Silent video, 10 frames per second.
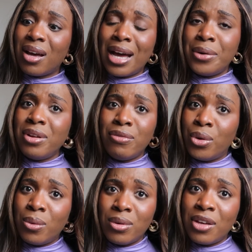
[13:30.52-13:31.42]
I don't even
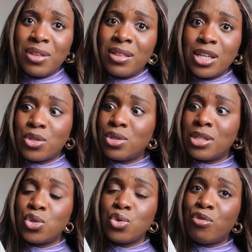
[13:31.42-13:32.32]
know if they think
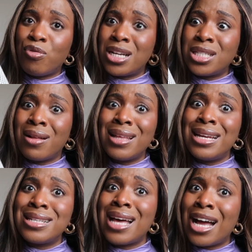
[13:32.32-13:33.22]
it's so fragile,
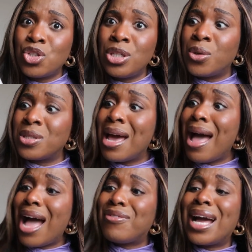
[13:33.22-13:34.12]
it is actually not.
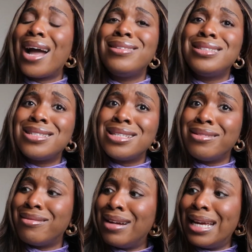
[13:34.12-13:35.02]
I've carried this in
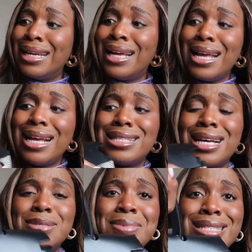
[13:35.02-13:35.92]
the rain. It
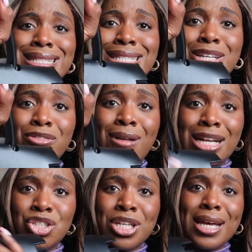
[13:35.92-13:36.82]
has been
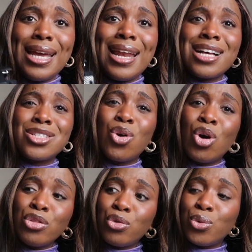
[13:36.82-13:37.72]
scratched. It has
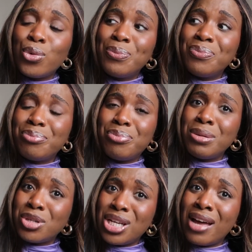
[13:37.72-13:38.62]
gone through
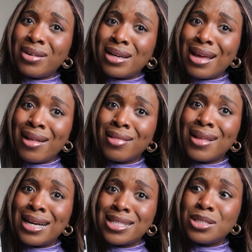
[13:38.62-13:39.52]
pretty much heaven and hell,
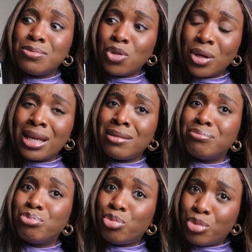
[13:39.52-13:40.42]
and it's looking
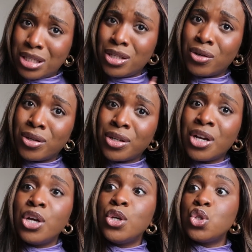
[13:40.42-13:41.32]
pretty good.
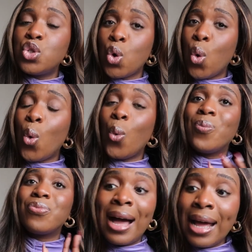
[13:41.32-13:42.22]
So
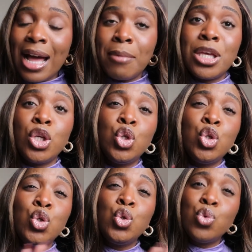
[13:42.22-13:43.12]
I am a
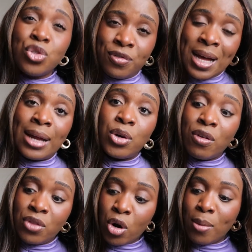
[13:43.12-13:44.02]
huge fan
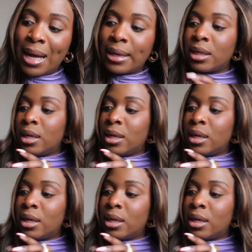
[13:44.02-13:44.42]
of the her bag.